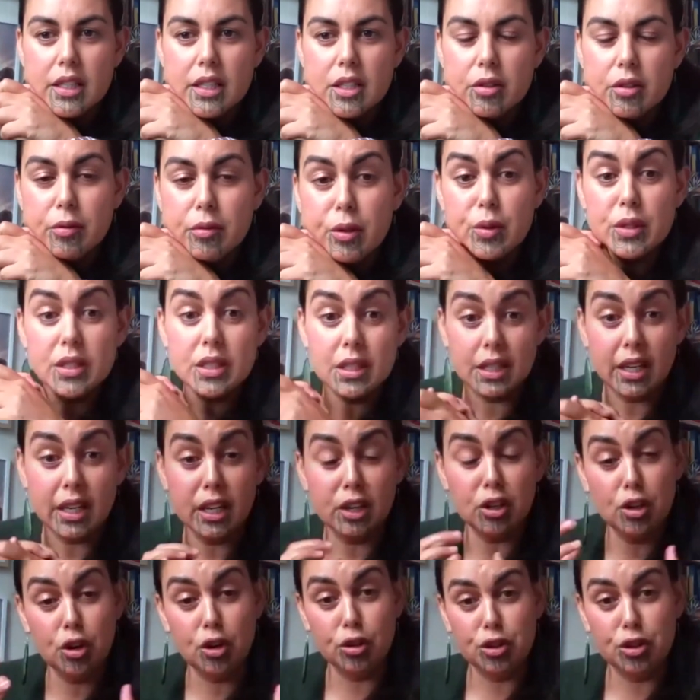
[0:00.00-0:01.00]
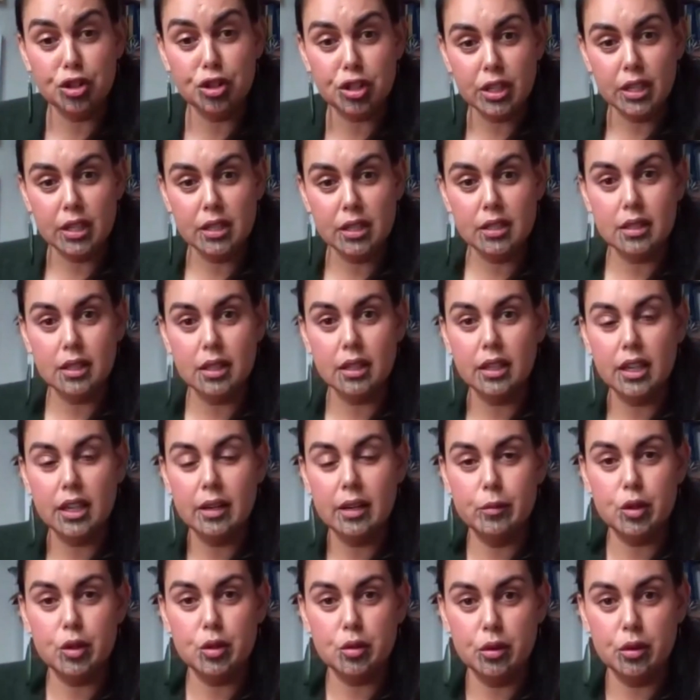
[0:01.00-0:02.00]
there's a real stark contrast that
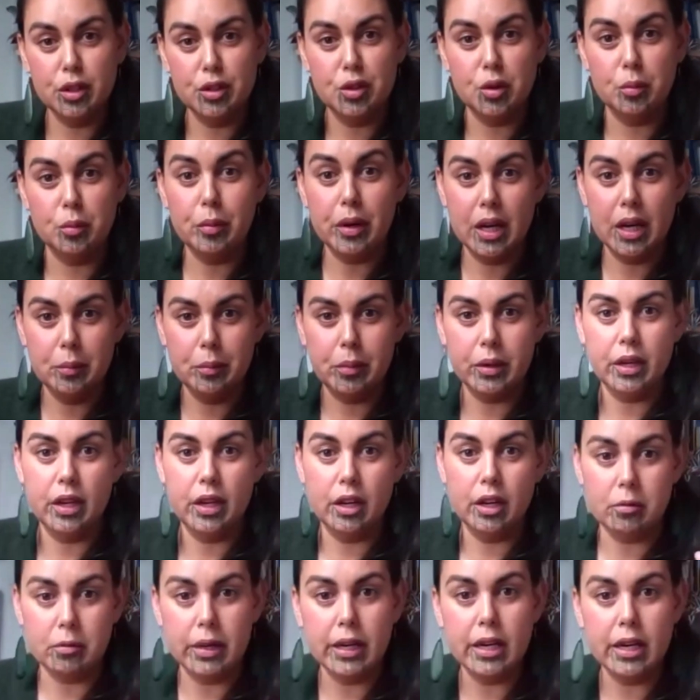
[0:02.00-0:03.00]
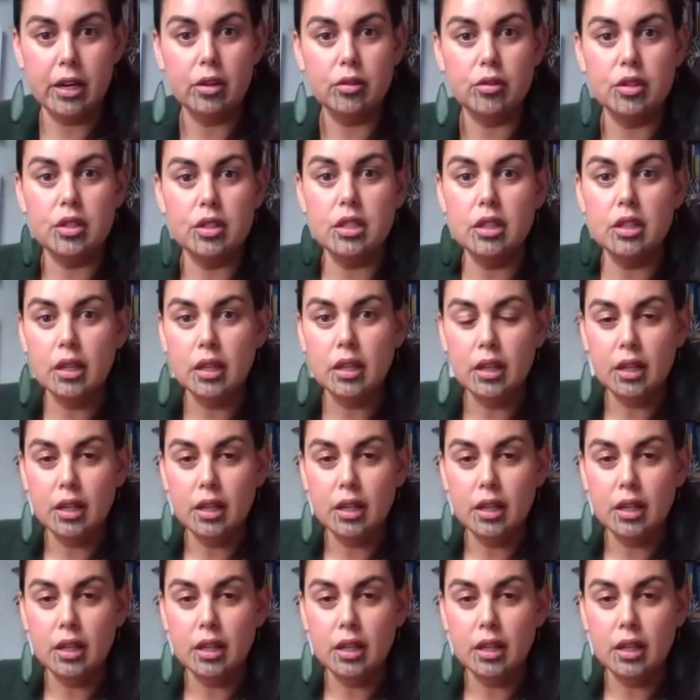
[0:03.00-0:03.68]
comes through in your paper around